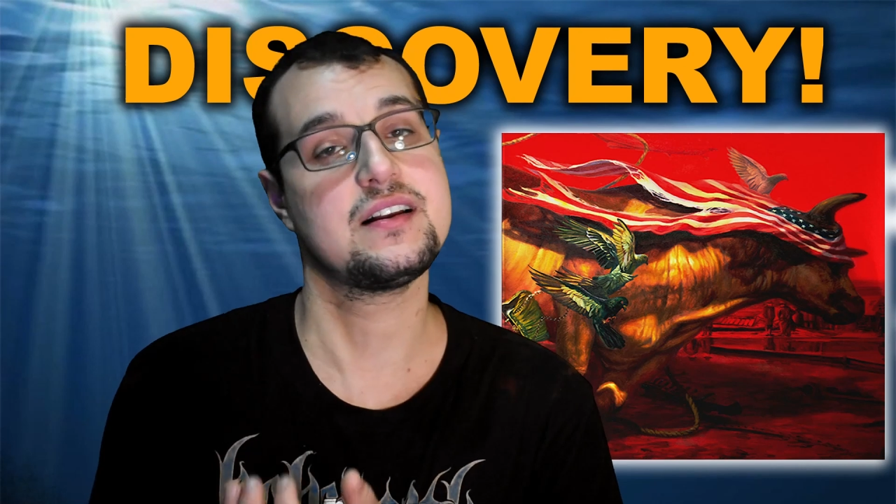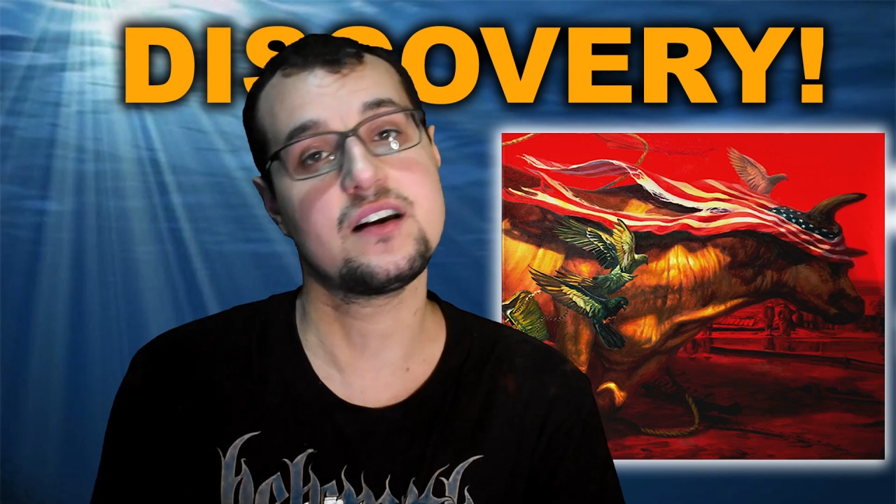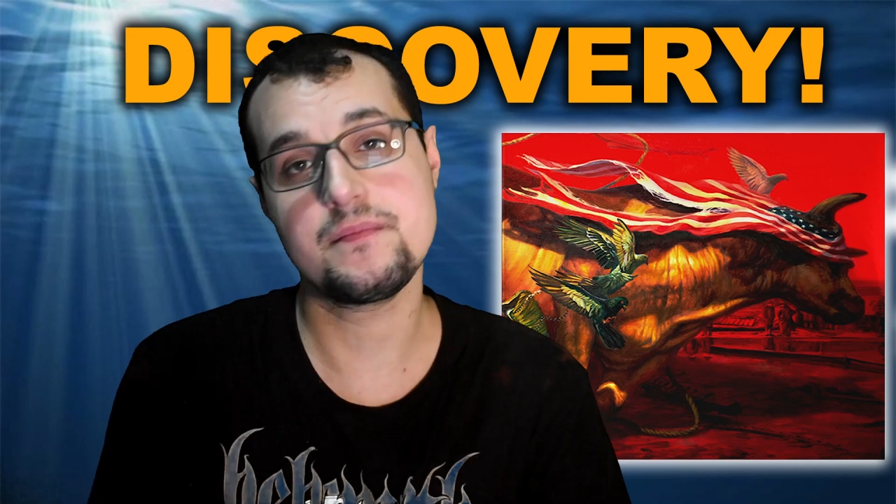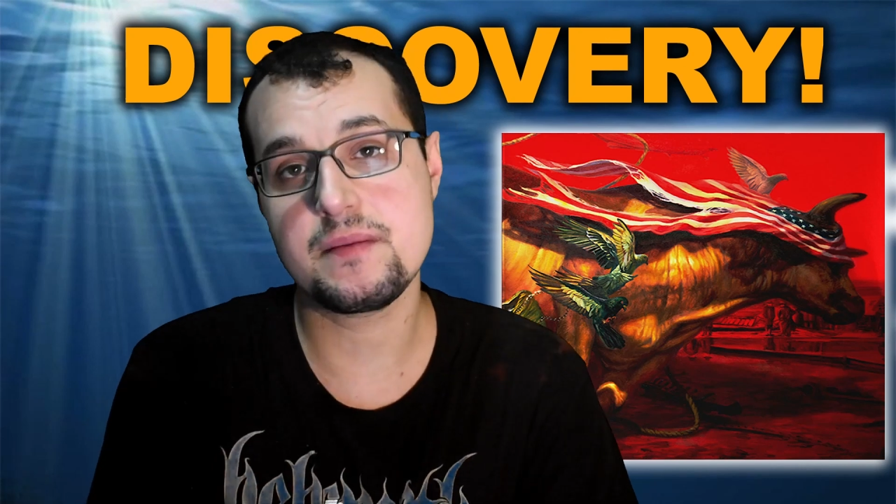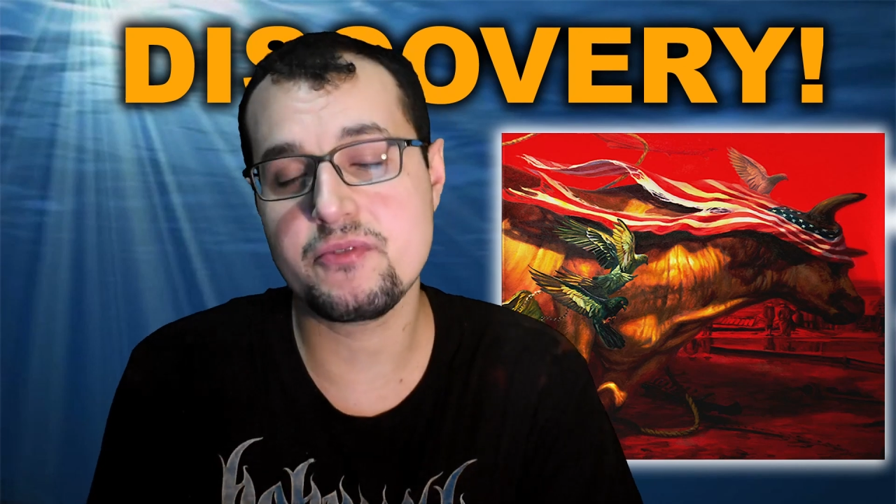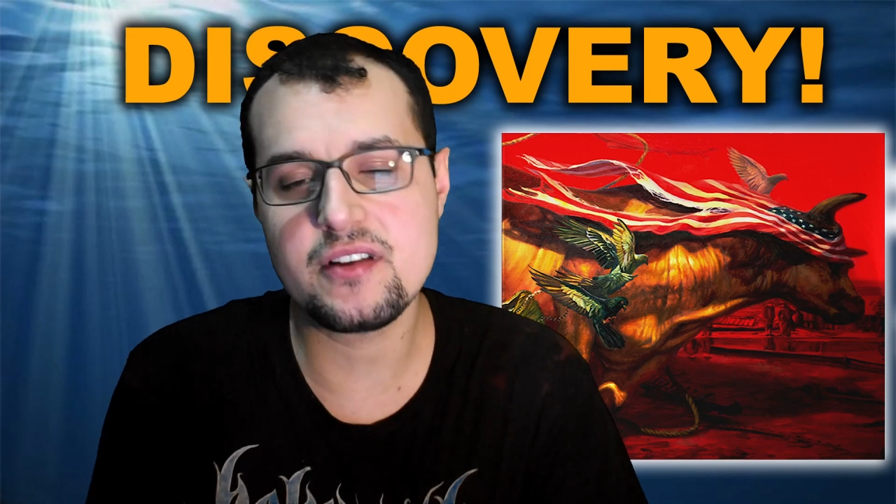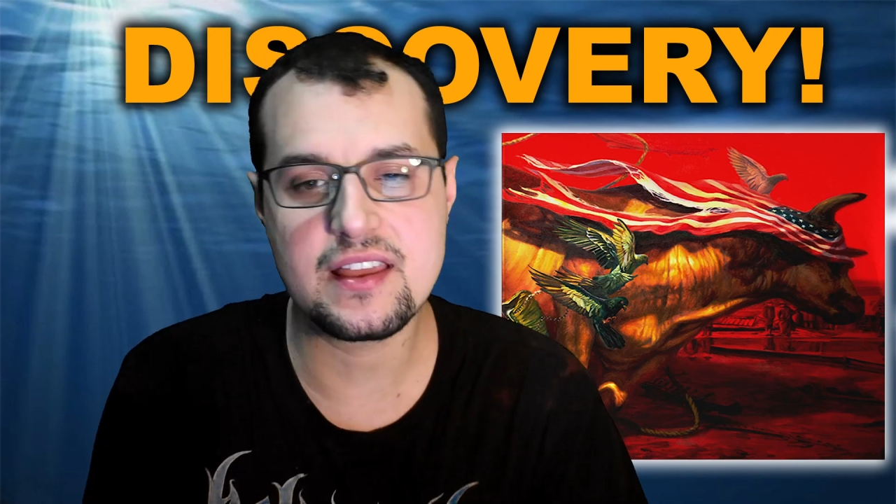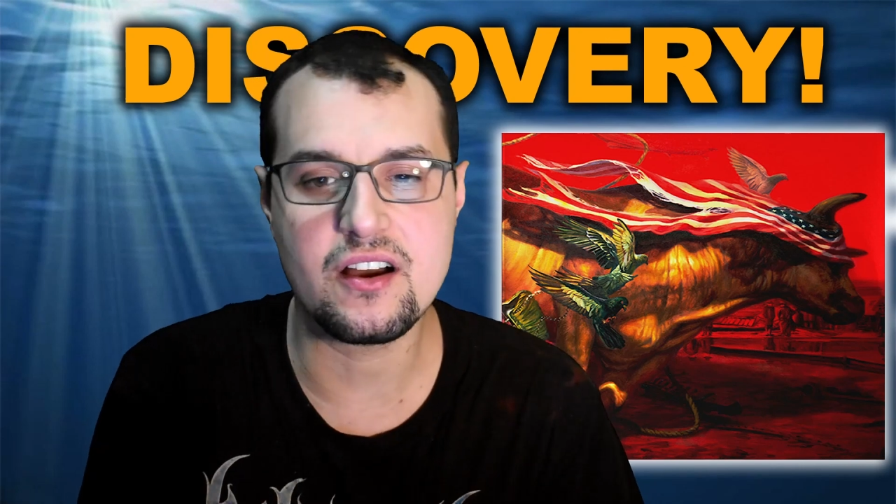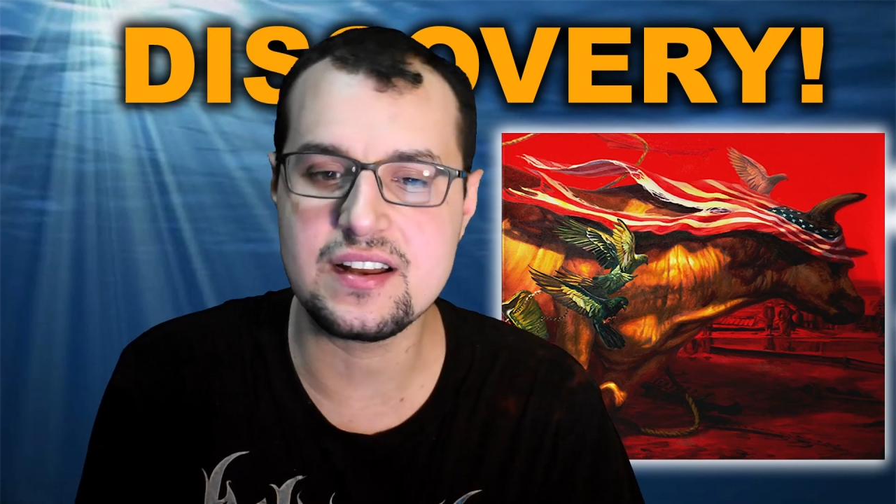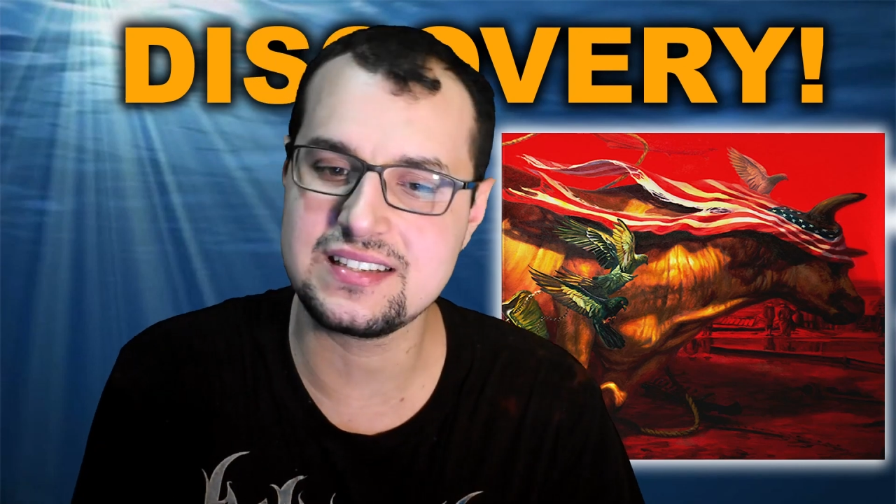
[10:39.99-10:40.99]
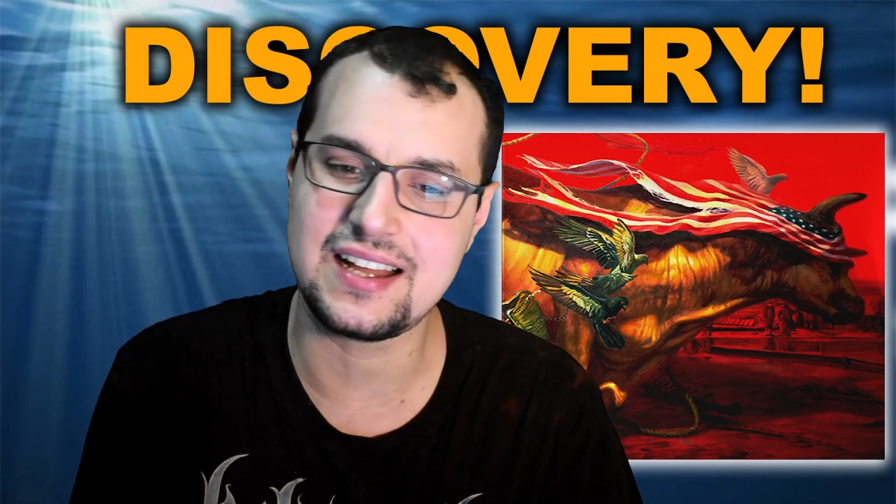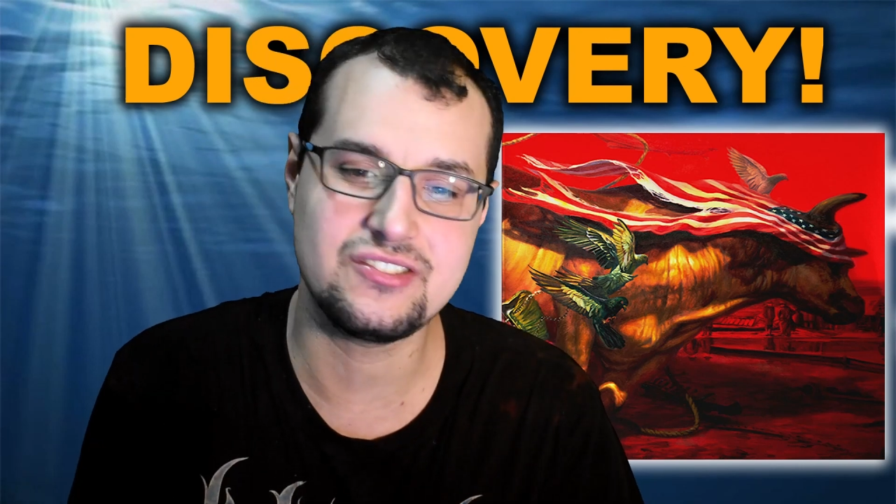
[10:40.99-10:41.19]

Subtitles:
and I gotta be brutally honest,